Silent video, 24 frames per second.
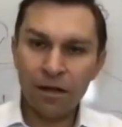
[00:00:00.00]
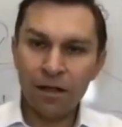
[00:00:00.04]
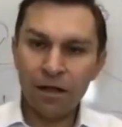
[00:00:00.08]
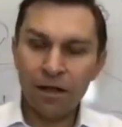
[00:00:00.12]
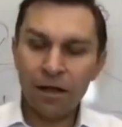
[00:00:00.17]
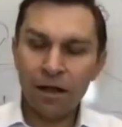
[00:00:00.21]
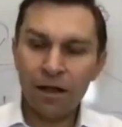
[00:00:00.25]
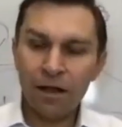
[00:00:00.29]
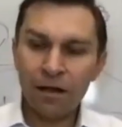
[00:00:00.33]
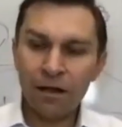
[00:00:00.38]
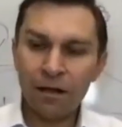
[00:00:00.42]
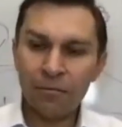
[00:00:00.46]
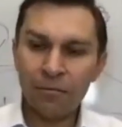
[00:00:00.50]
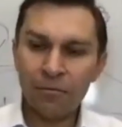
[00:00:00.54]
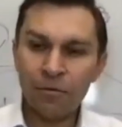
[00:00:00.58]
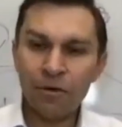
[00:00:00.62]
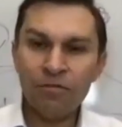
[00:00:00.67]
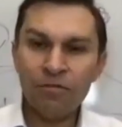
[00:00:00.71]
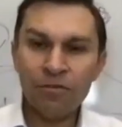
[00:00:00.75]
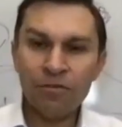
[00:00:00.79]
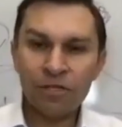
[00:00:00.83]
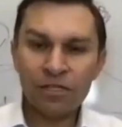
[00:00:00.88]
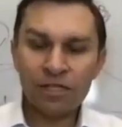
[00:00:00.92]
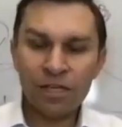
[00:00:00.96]
Uh, we've
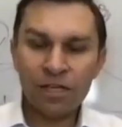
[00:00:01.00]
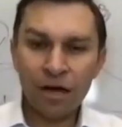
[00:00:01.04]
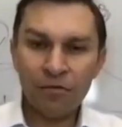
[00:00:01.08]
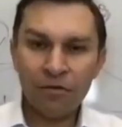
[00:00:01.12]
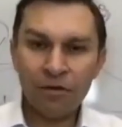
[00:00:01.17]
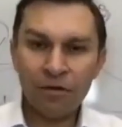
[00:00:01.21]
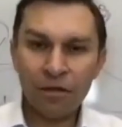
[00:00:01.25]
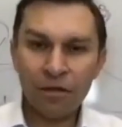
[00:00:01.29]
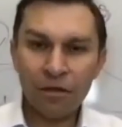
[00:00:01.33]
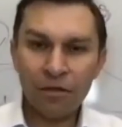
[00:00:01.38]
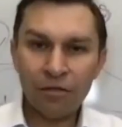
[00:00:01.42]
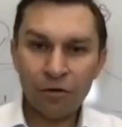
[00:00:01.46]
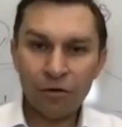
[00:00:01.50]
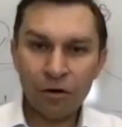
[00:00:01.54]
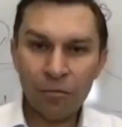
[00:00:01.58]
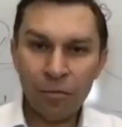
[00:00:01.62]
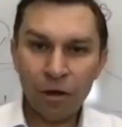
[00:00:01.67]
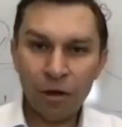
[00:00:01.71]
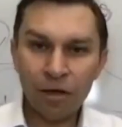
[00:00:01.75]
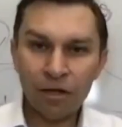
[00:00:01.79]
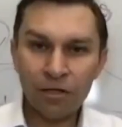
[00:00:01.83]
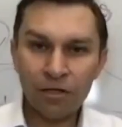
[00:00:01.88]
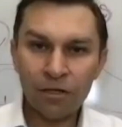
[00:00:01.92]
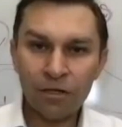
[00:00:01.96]
discovered that there are
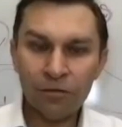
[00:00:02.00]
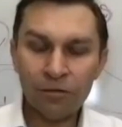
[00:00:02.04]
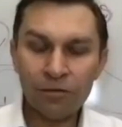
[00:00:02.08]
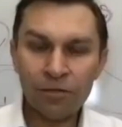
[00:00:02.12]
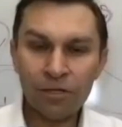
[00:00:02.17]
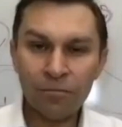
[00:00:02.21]
molecules in